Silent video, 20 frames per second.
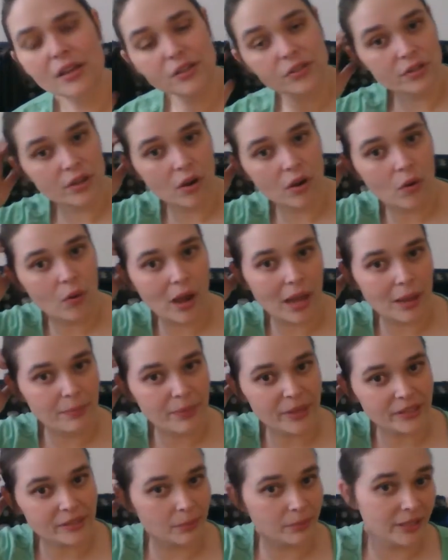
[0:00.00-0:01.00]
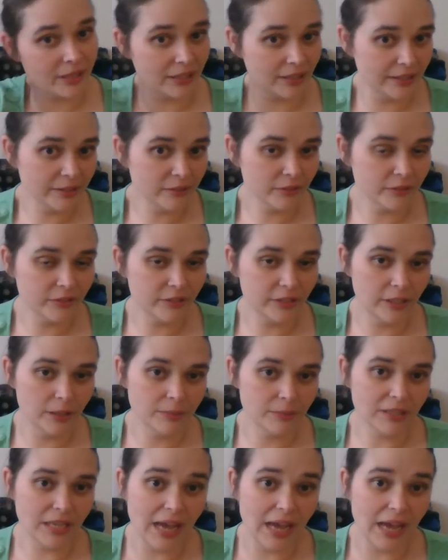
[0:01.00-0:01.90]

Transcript: So I picked up calligraphy nibs.